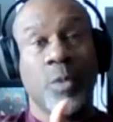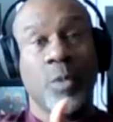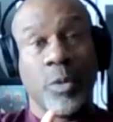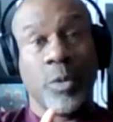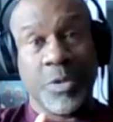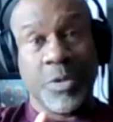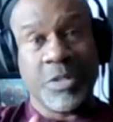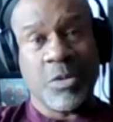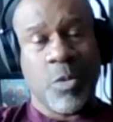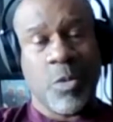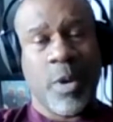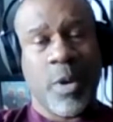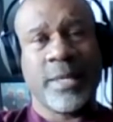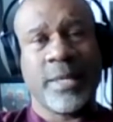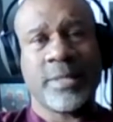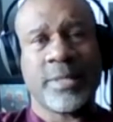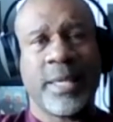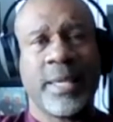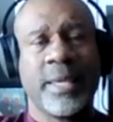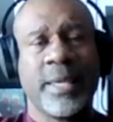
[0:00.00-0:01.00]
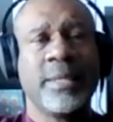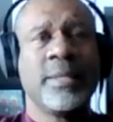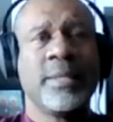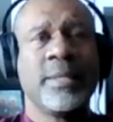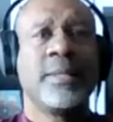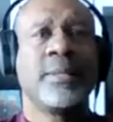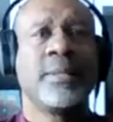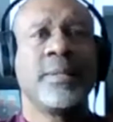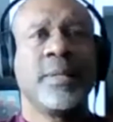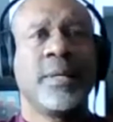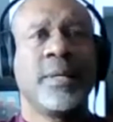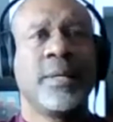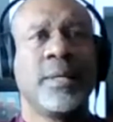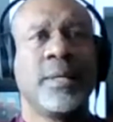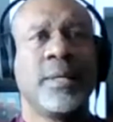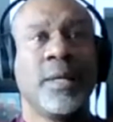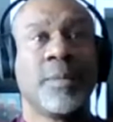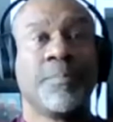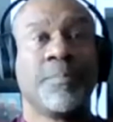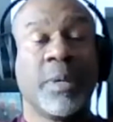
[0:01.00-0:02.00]
One reason why I stayed,
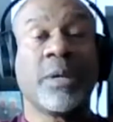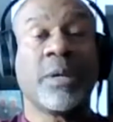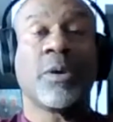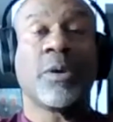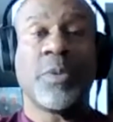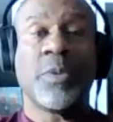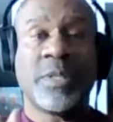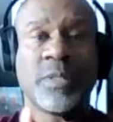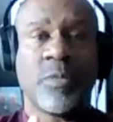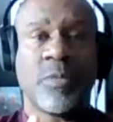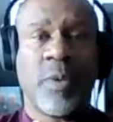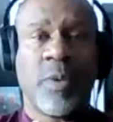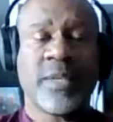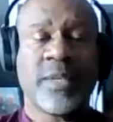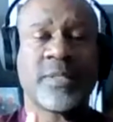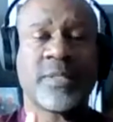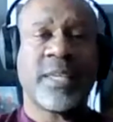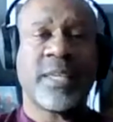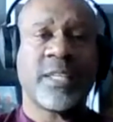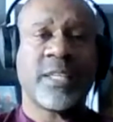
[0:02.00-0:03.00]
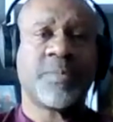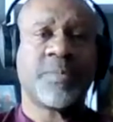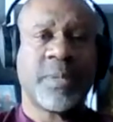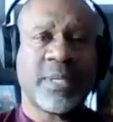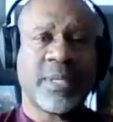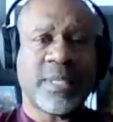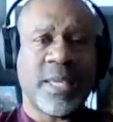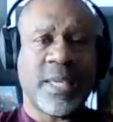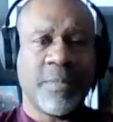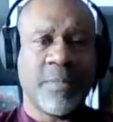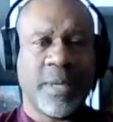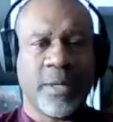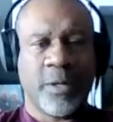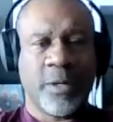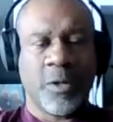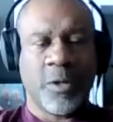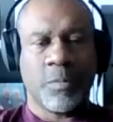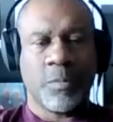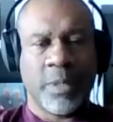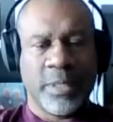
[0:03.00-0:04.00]
a bigger reason why I stayed, is because I met her.